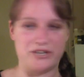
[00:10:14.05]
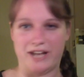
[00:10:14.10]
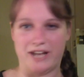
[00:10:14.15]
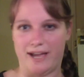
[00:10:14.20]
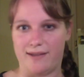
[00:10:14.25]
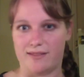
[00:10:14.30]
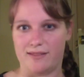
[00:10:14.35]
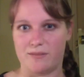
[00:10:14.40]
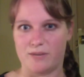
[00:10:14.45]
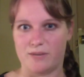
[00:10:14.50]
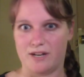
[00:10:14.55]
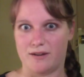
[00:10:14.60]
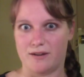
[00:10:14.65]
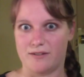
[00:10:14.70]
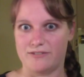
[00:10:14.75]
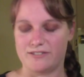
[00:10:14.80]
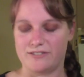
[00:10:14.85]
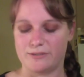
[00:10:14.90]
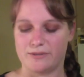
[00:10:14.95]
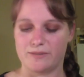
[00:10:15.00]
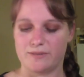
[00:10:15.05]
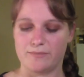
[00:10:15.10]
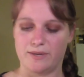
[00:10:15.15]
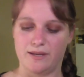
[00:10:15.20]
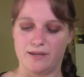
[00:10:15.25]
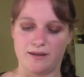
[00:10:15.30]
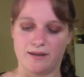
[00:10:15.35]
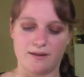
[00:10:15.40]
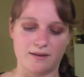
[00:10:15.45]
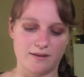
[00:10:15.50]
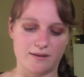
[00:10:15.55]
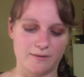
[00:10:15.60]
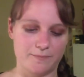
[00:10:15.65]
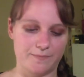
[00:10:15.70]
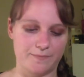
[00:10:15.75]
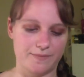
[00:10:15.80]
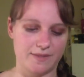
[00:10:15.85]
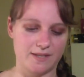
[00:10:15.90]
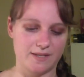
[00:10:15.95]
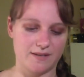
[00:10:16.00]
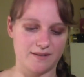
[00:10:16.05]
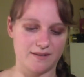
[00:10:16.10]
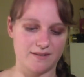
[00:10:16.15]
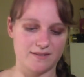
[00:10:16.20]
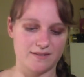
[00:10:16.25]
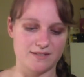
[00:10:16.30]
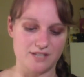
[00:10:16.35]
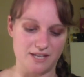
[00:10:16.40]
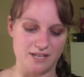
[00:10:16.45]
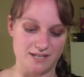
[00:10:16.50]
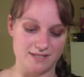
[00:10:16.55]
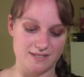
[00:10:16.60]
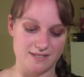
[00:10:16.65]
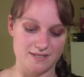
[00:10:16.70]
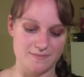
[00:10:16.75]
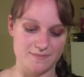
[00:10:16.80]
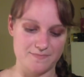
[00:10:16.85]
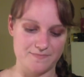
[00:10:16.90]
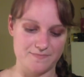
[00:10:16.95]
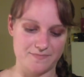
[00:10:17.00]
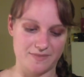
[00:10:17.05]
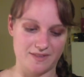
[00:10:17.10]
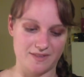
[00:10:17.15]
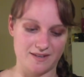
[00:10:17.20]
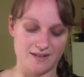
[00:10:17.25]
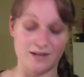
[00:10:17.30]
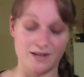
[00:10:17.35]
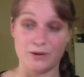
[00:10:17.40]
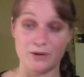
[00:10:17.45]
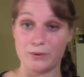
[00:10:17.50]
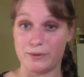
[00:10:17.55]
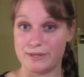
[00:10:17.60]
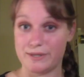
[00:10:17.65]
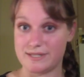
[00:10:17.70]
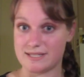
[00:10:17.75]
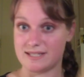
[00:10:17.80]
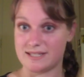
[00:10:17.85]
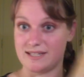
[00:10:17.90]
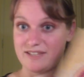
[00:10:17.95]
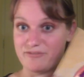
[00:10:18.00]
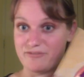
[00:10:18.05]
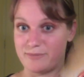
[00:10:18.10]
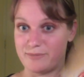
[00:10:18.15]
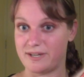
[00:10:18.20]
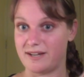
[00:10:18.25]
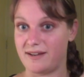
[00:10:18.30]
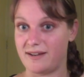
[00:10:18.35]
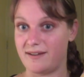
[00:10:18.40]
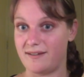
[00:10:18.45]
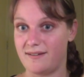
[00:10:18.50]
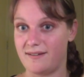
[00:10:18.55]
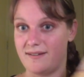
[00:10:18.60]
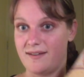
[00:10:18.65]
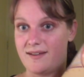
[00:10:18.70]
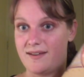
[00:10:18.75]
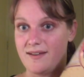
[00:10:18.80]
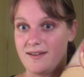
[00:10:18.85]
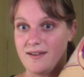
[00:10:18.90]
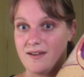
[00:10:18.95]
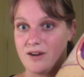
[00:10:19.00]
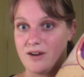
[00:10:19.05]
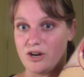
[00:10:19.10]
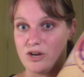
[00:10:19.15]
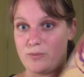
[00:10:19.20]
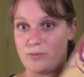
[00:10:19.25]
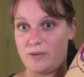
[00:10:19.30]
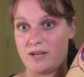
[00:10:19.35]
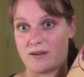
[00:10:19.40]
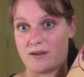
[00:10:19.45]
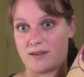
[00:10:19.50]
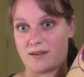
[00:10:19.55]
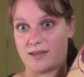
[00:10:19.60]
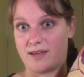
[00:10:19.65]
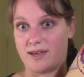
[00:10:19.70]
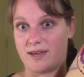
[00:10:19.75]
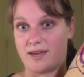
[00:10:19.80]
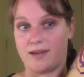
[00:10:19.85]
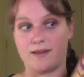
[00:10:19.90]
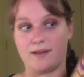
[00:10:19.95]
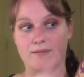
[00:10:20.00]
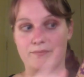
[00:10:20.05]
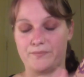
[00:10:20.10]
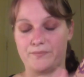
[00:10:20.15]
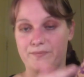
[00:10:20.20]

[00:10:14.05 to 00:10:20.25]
hate them enough to unpick. So yes, quotes to live by. Hoping I can get